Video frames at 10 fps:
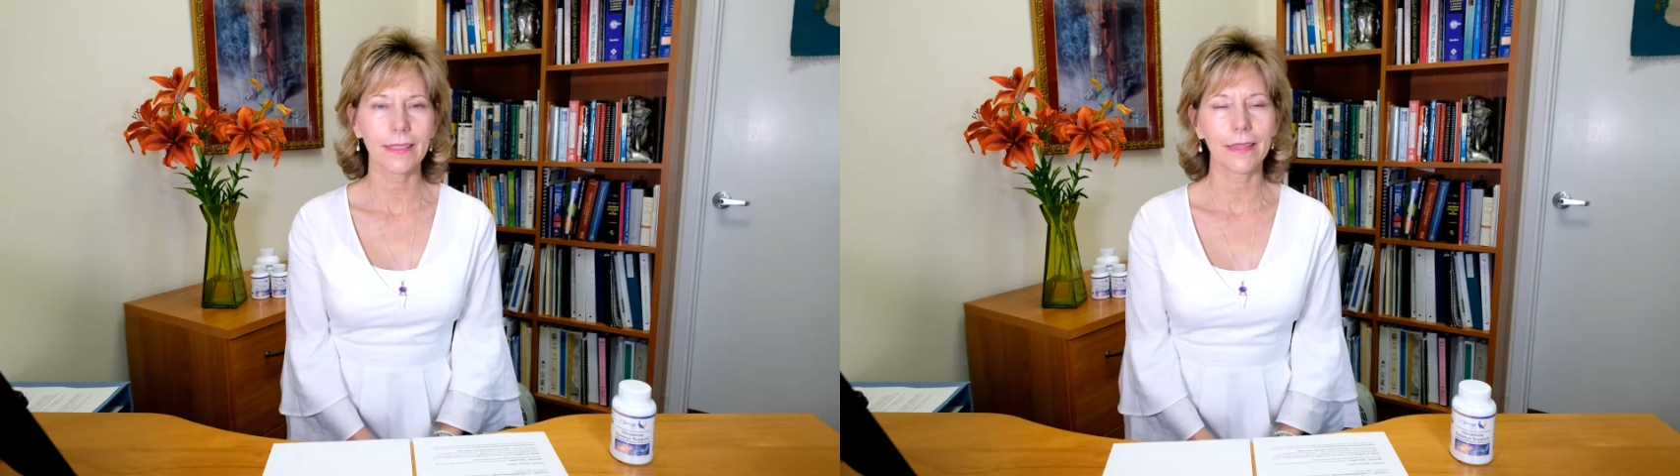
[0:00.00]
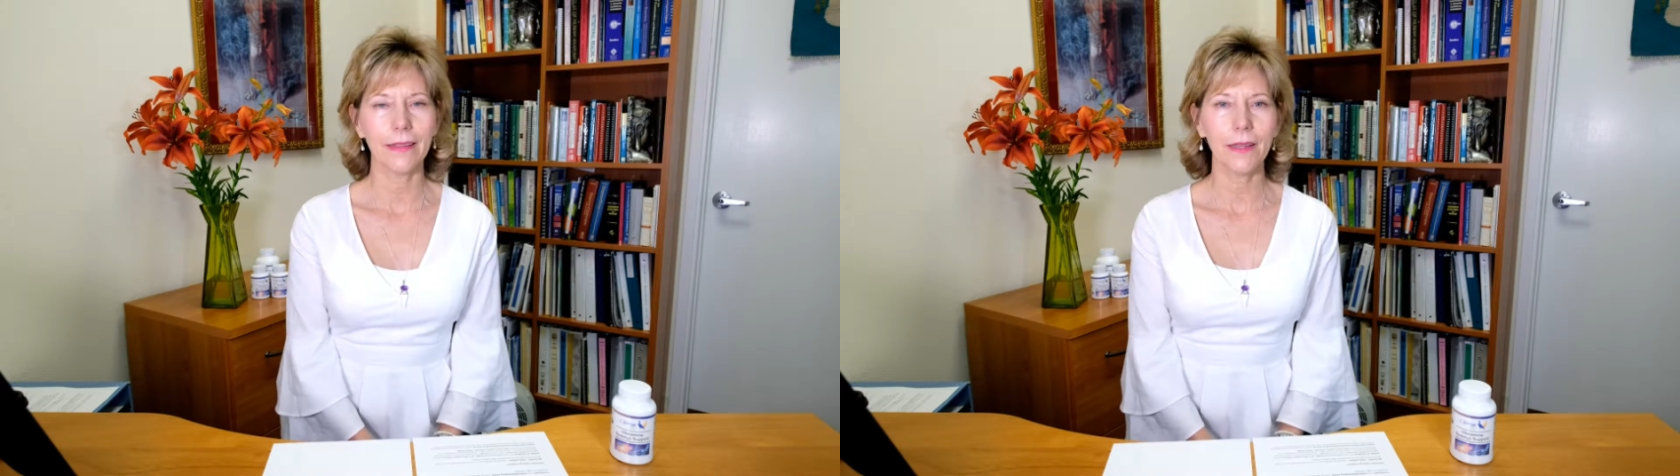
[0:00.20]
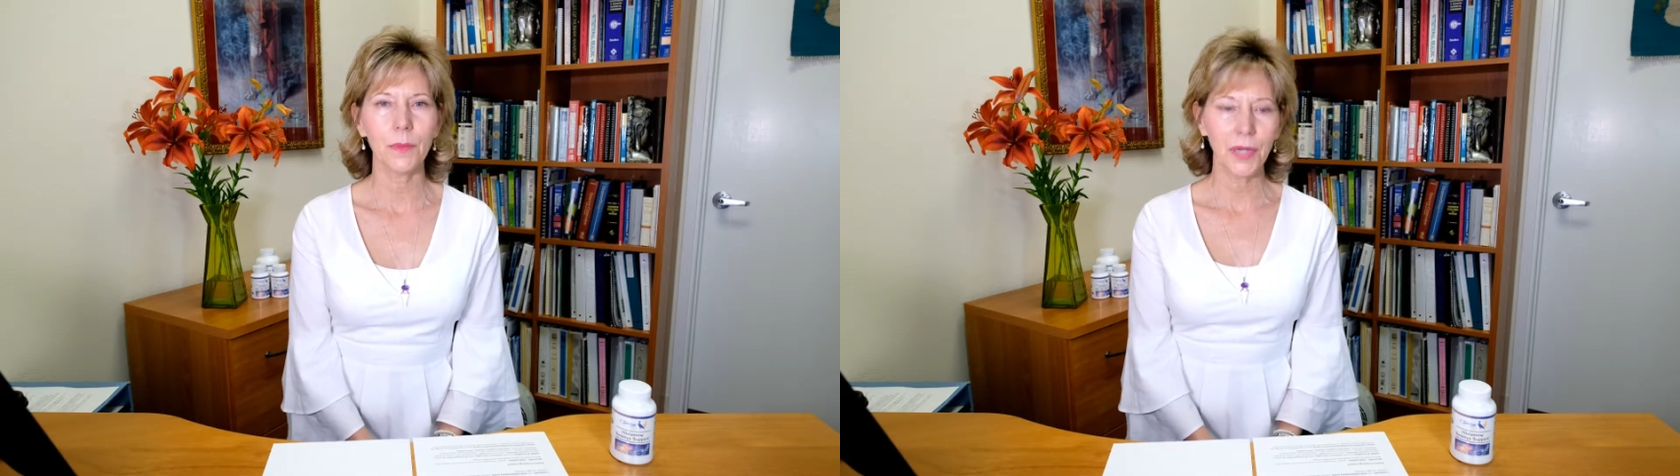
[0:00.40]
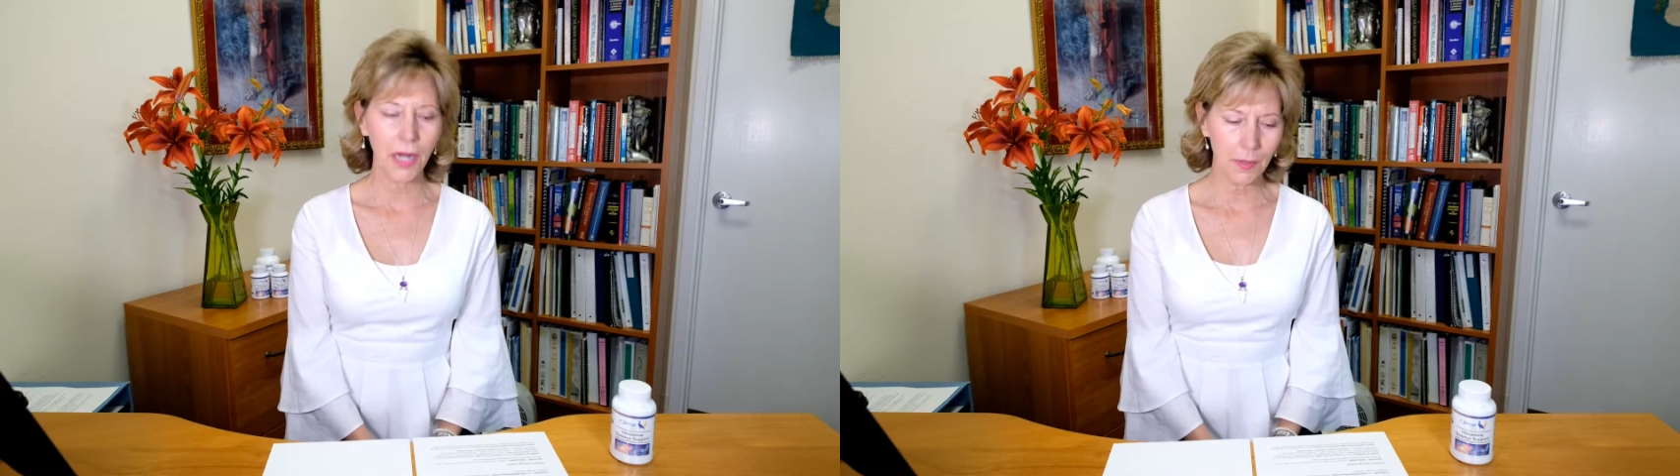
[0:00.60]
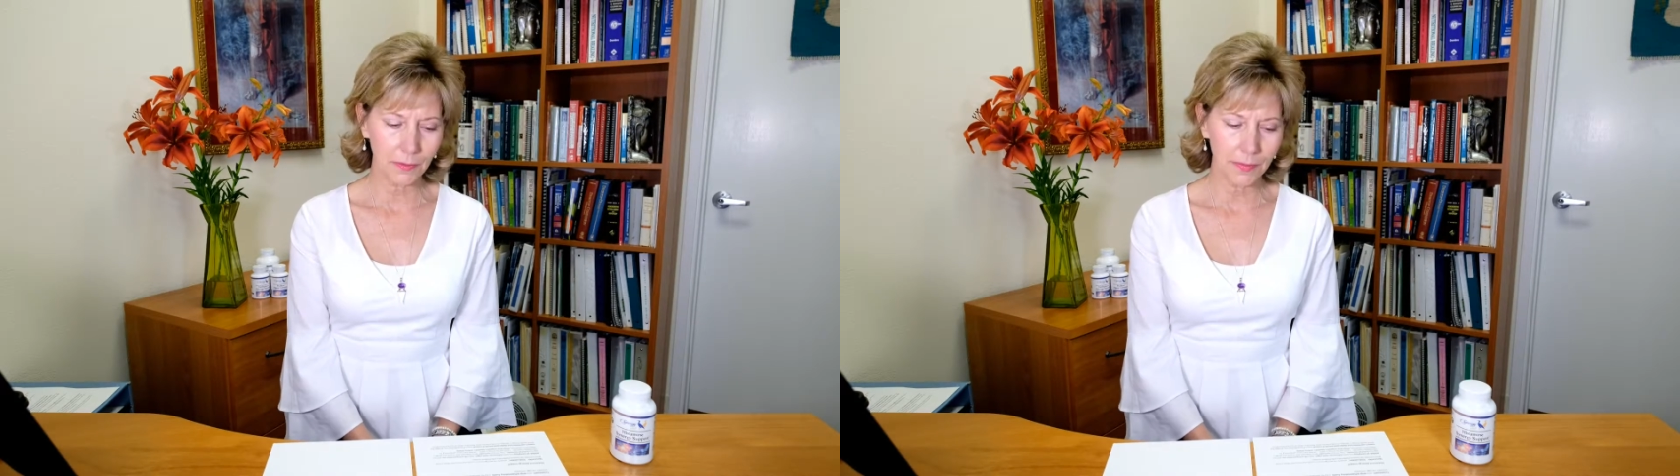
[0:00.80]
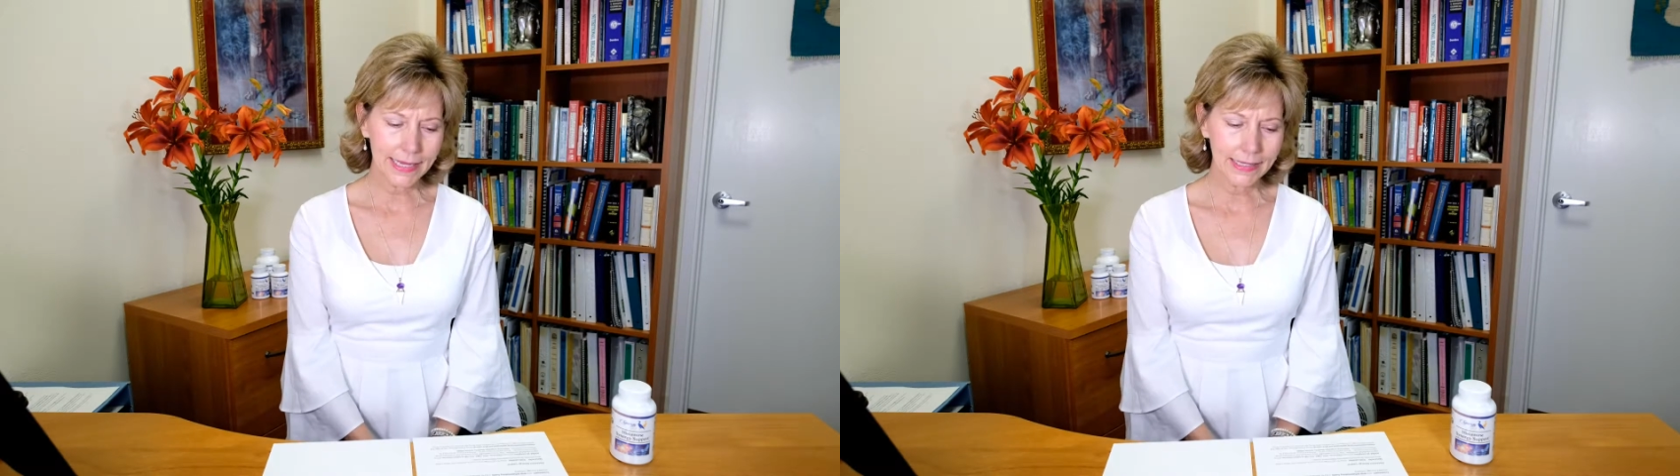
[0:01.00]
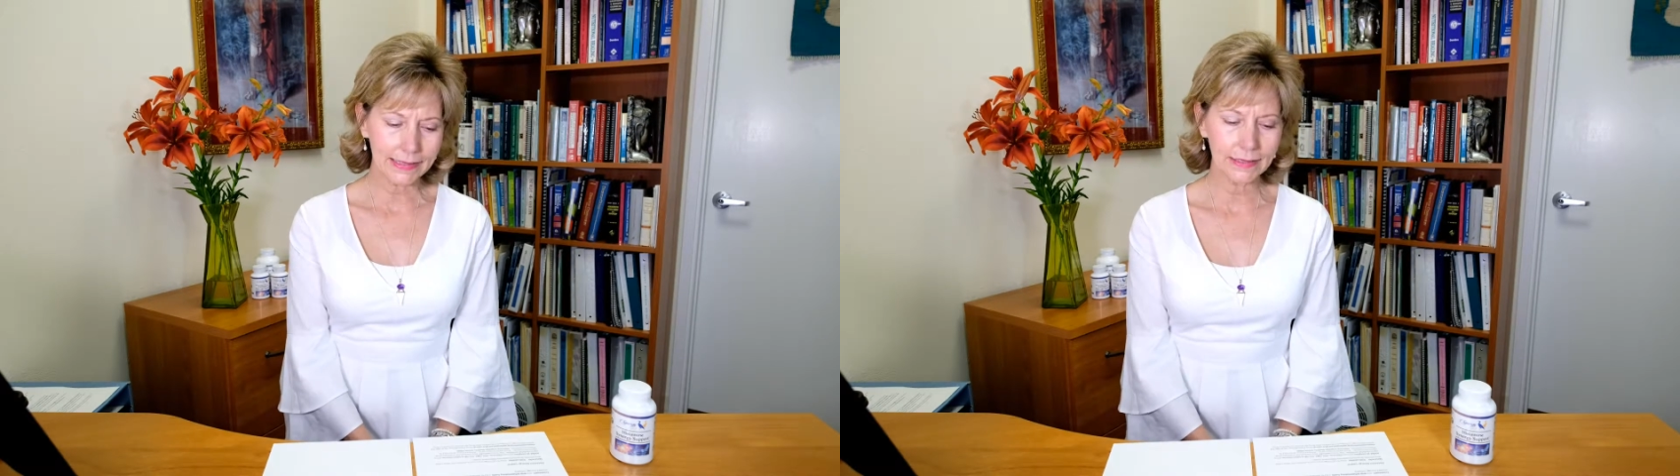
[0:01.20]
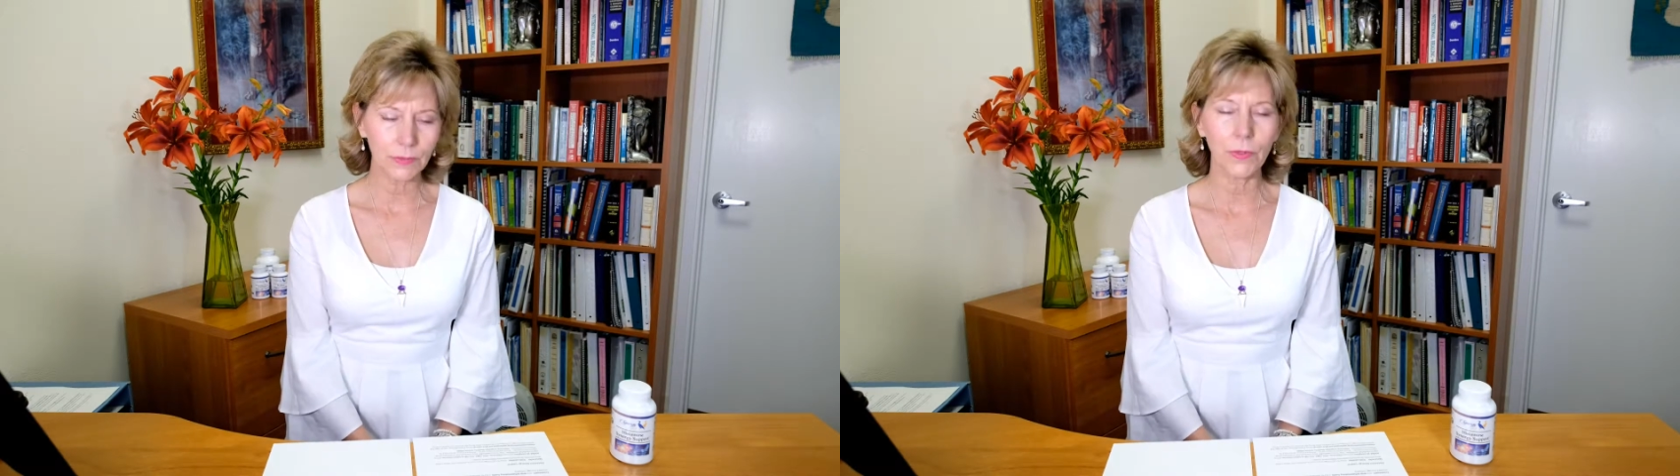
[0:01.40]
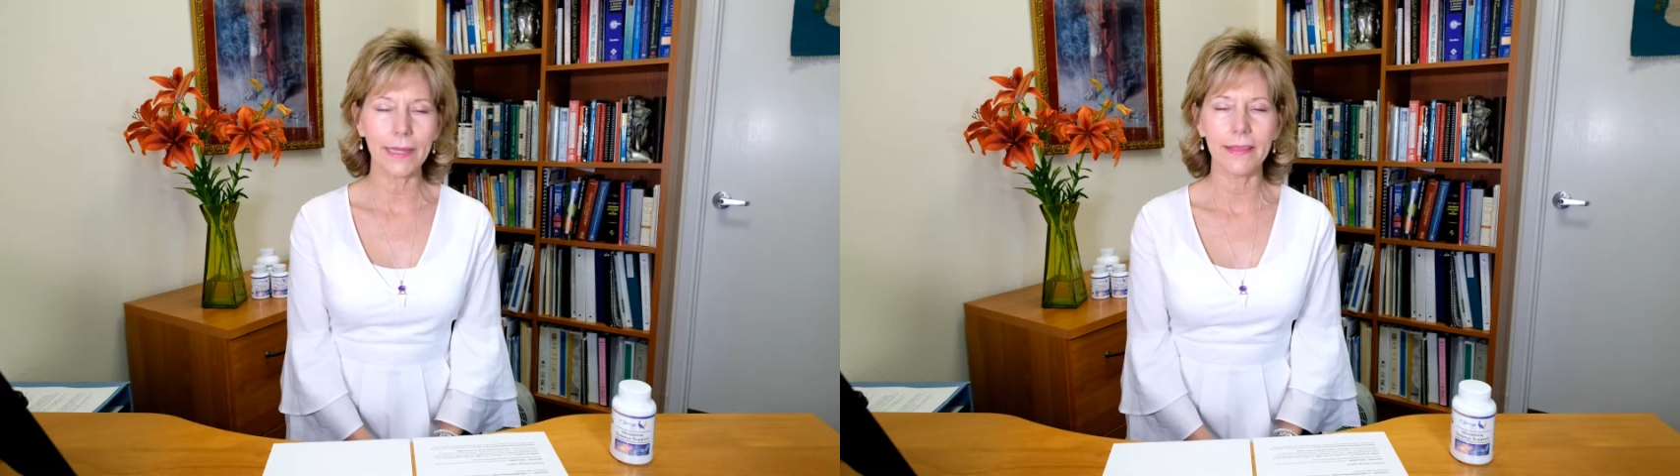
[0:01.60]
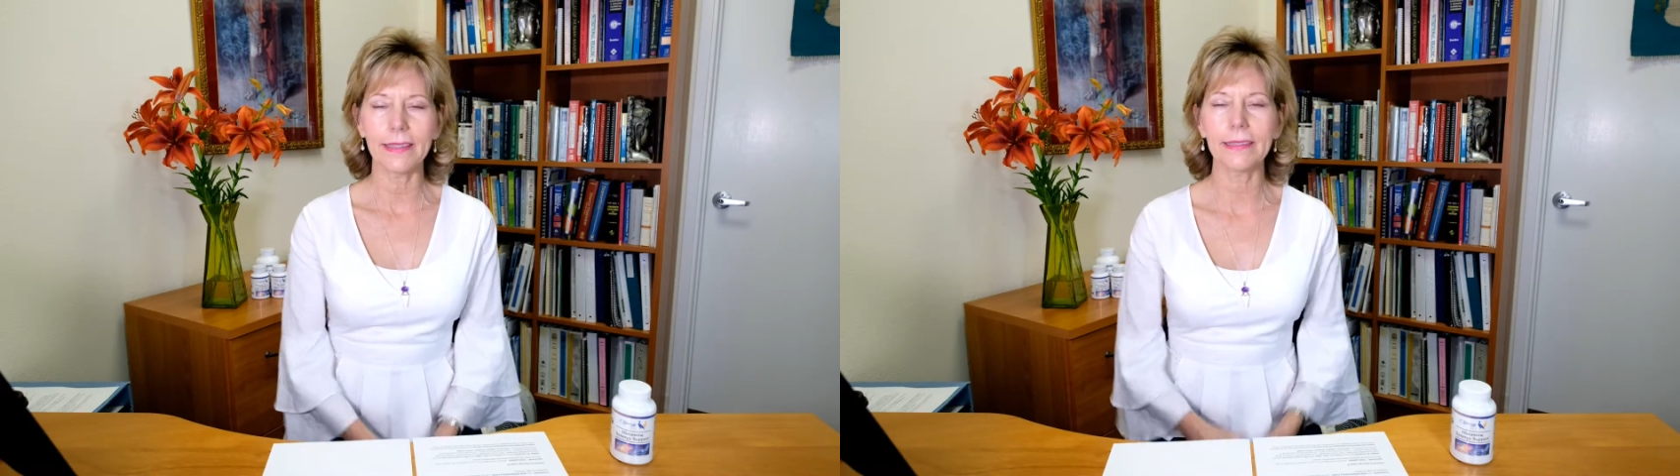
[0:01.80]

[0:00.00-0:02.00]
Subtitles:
The problem is when this